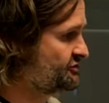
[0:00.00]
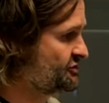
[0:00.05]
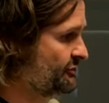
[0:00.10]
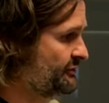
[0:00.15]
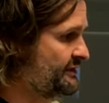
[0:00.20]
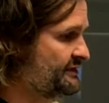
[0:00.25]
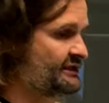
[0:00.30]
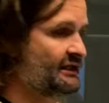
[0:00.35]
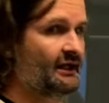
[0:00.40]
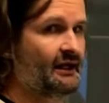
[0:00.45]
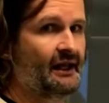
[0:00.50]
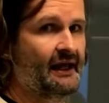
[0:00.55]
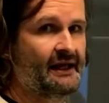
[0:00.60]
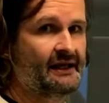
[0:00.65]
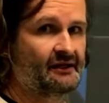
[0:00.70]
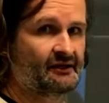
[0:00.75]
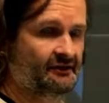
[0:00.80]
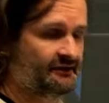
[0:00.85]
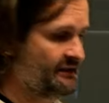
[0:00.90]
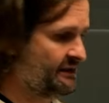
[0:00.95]
so in the
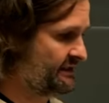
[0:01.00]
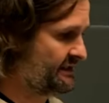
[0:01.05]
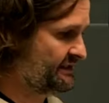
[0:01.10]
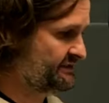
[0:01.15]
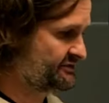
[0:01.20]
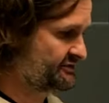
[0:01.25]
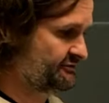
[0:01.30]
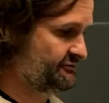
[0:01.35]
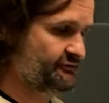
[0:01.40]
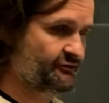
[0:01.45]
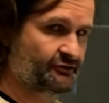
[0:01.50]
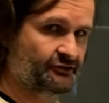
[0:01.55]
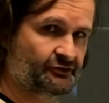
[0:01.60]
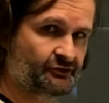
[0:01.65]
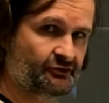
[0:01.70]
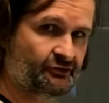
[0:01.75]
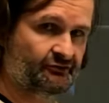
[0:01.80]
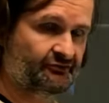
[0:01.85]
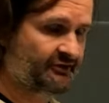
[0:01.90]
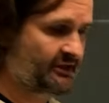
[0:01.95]
layer that has the
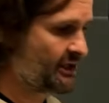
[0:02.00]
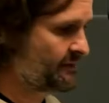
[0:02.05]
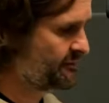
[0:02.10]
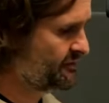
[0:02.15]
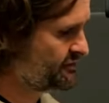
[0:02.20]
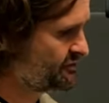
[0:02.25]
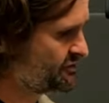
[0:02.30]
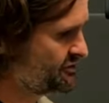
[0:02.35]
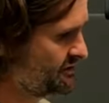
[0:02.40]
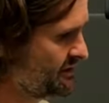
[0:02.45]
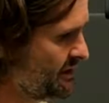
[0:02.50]
vertical fibers,